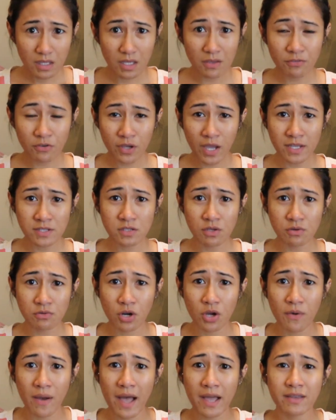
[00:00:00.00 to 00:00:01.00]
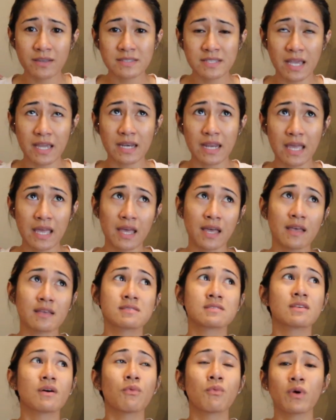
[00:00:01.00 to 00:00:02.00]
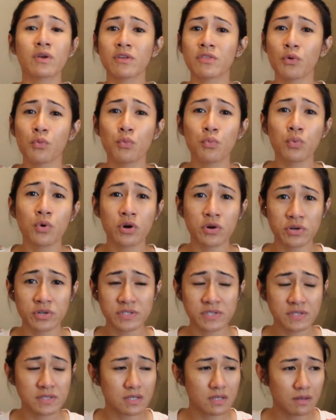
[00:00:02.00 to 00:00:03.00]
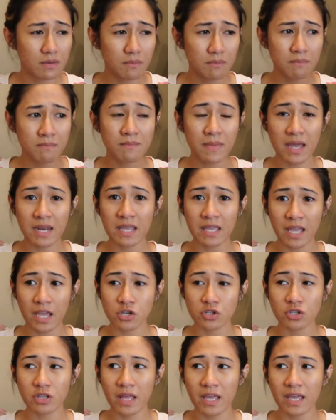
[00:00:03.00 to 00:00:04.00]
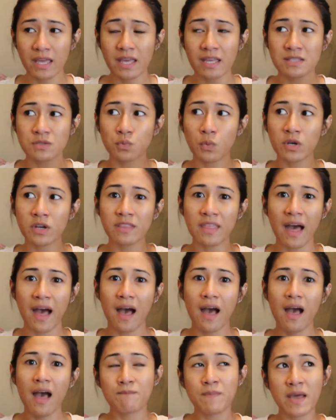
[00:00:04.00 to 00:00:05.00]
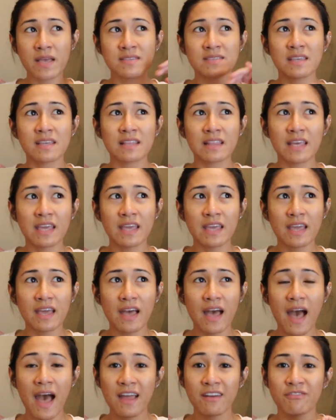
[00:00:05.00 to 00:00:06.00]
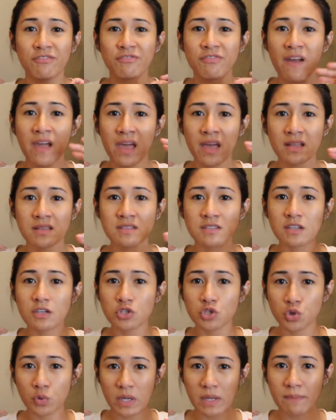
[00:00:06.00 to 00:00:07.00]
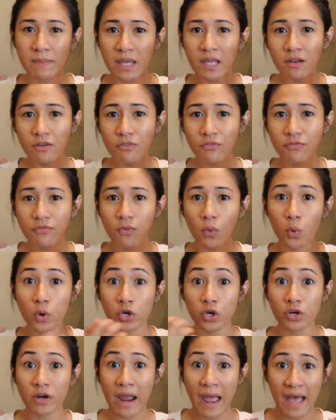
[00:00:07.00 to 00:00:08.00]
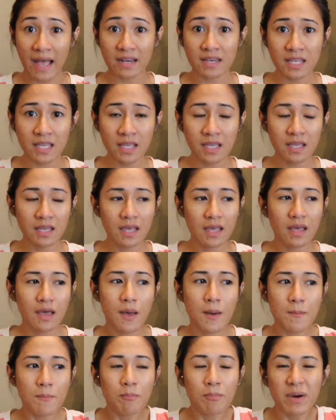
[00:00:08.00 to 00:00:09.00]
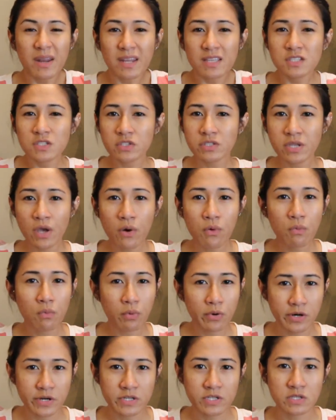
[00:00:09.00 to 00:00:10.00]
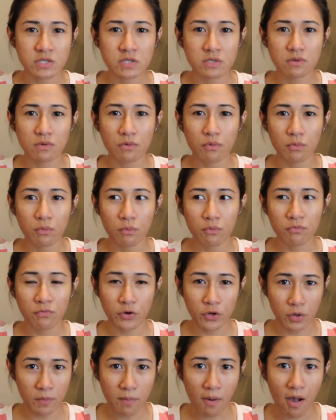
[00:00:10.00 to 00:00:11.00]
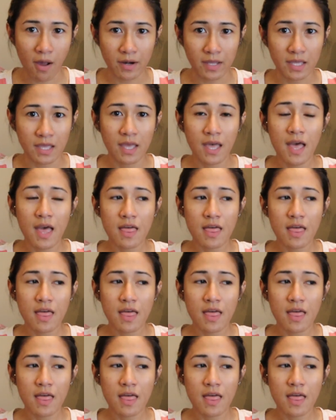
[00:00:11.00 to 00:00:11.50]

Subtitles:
If you guys don't know, Accutane is one of the worst medication. Like, it's one of the basically advanced treatment for your acne, but it's so worse for your body.